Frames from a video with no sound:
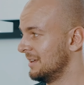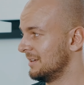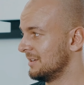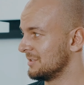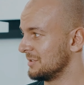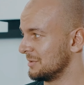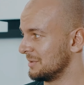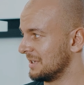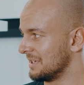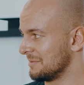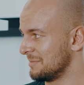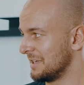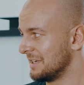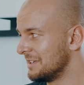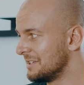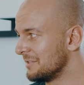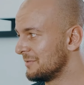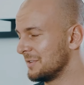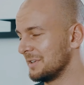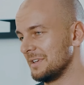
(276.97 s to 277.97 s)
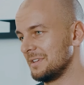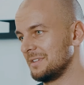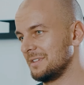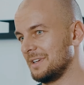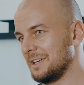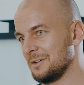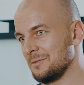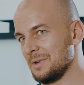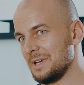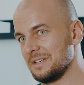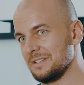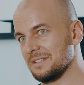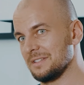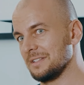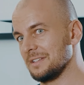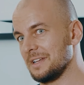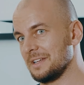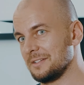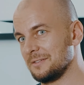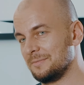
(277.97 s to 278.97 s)
So it has many different iterations in
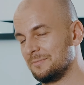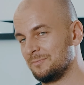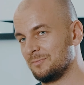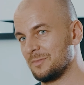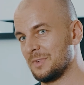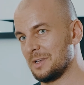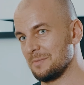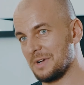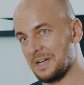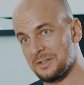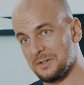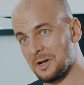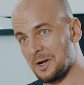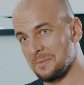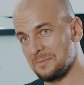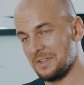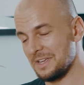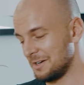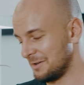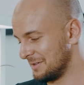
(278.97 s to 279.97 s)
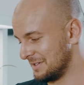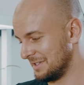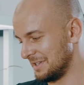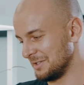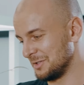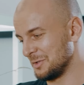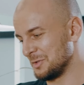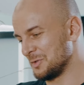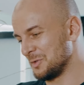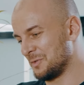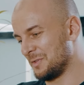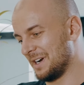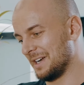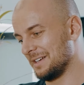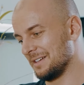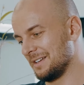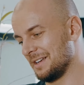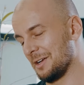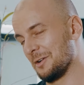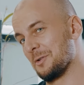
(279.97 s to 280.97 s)
that. And my job there is then just to
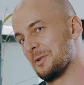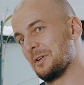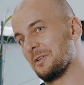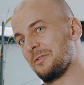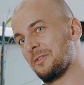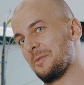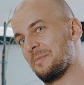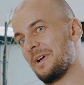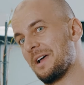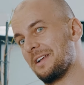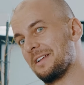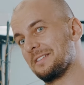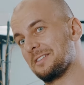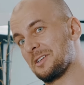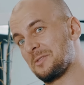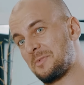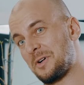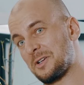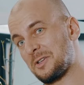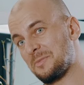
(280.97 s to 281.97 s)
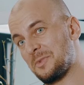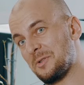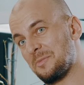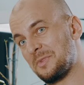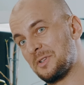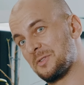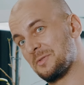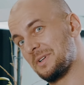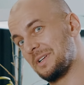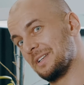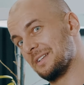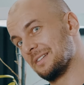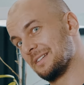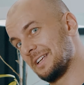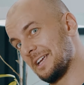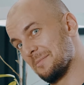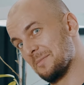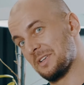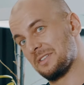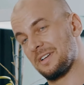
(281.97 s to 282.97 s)
find as good of a balance as possible between
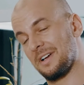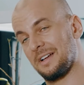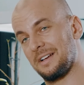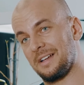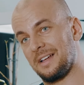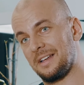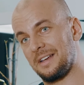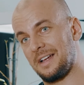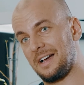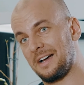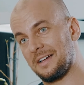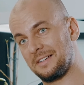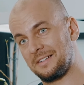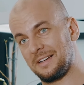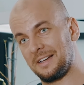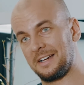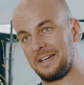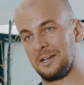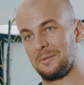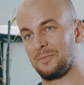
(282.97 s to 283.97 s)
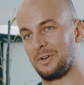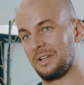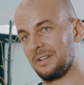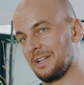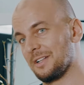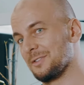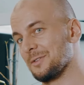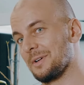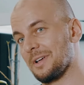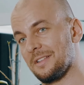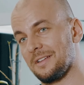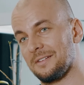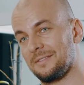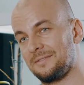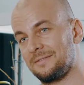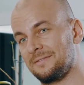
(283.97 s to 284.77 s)
game design and art and kind of bring that together.